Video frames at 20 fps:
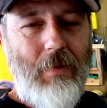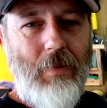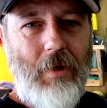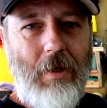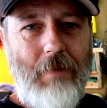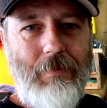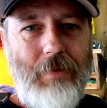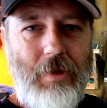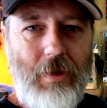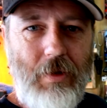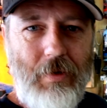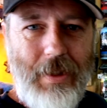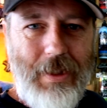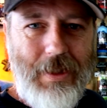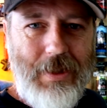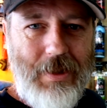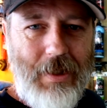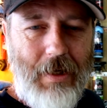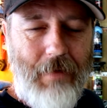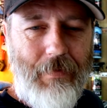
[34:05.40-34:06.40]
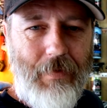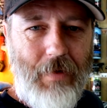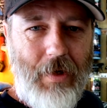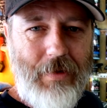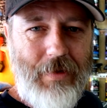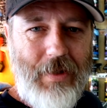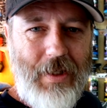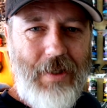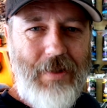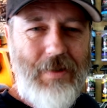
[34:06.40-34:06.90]
when I'm doing stuff
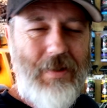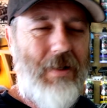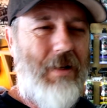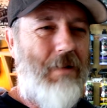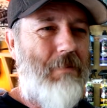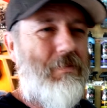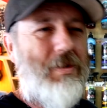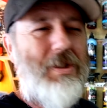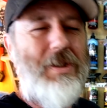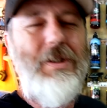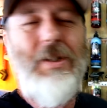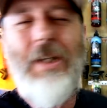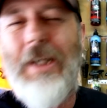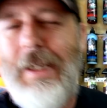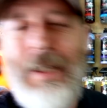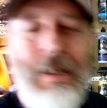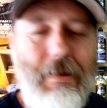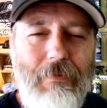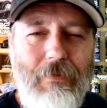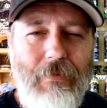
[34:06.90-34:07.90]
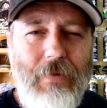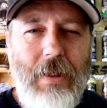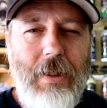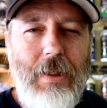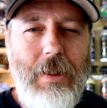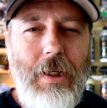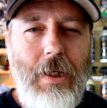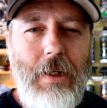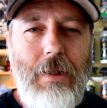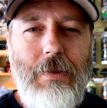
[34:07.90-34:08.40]
like this and I'm sneaking
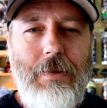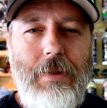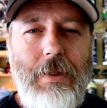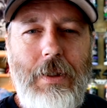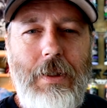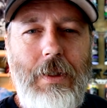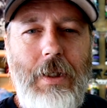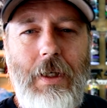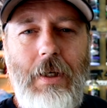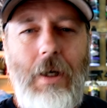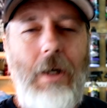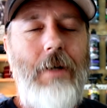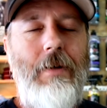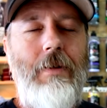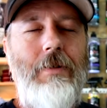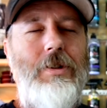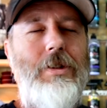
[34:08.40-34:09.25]
videos in,